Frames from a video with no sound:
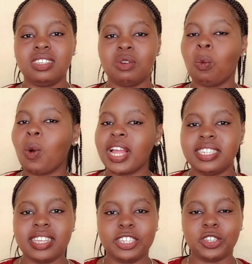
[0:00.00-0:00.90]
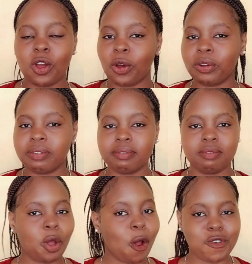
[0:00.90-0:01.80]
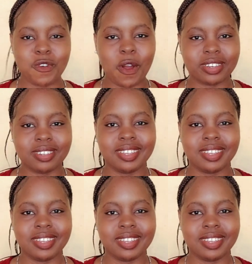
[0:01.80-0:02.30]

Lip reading: wanted or not,